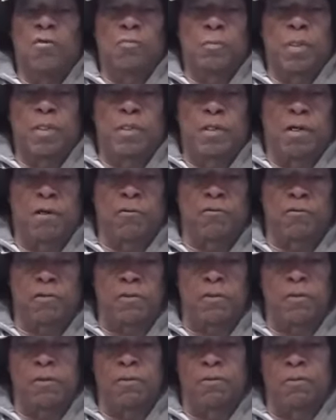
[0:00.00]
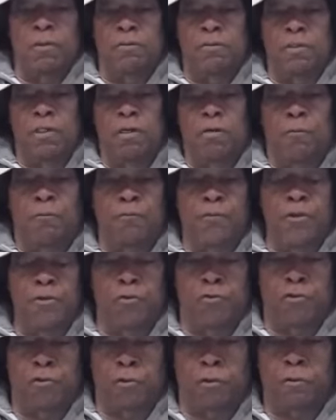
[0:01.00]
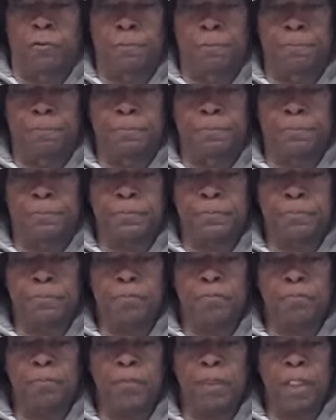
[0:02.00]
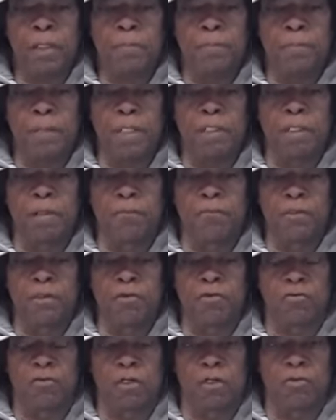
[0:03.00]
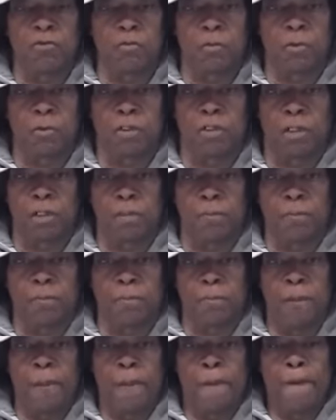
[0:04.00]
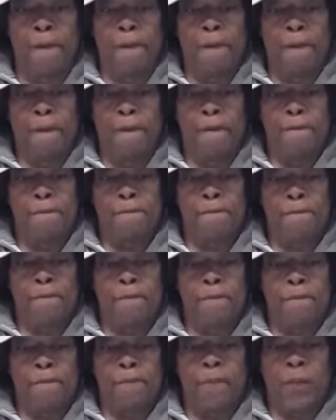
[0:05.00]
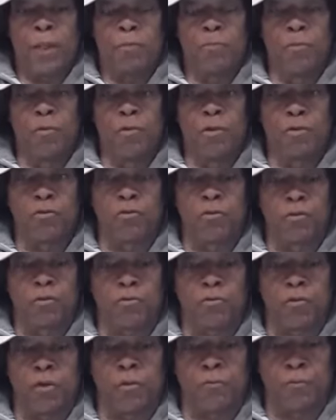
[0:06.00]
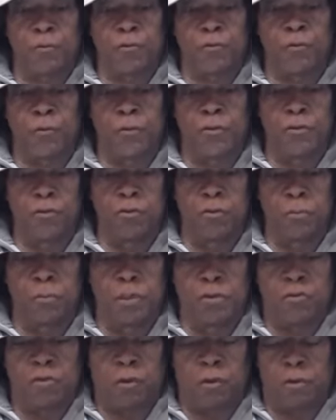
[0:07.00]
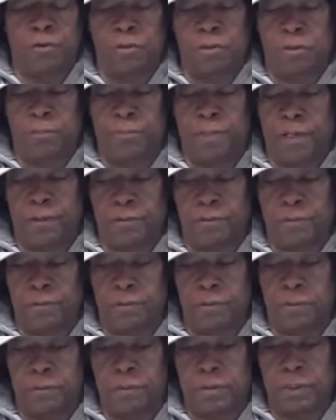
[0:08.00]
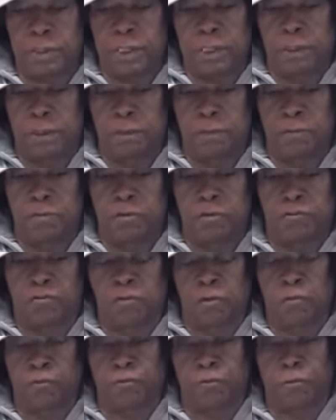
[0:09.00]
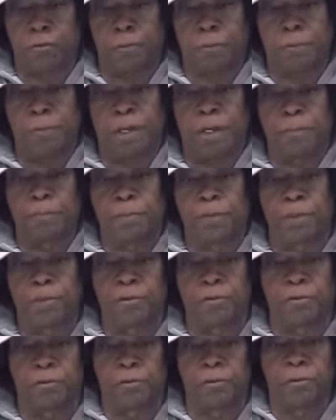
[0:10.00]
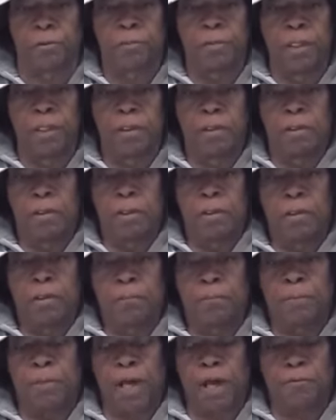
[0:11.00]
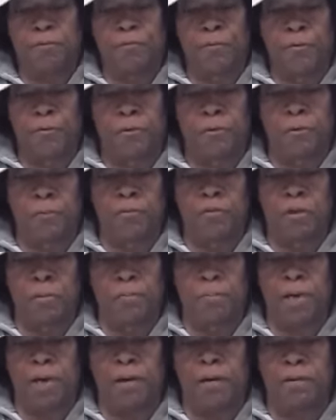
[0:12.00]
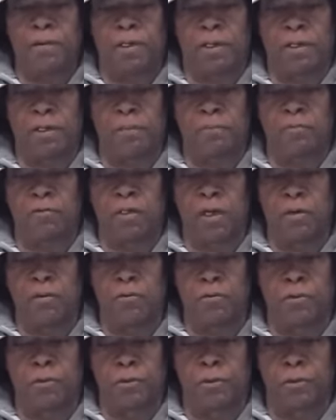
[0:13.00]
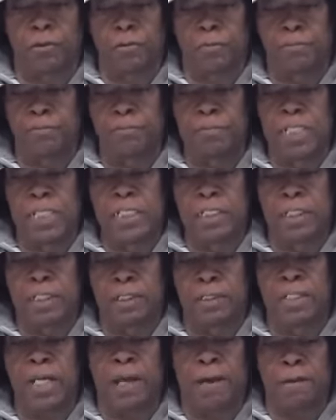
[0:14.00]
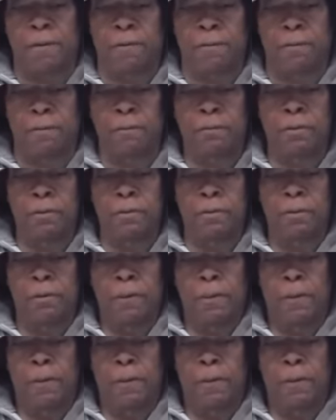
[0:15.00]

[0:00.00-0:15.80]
is because in the near future, many of these things will come more to the surface for you to be talking about in the social and political platforms and paradigms that you're meeting now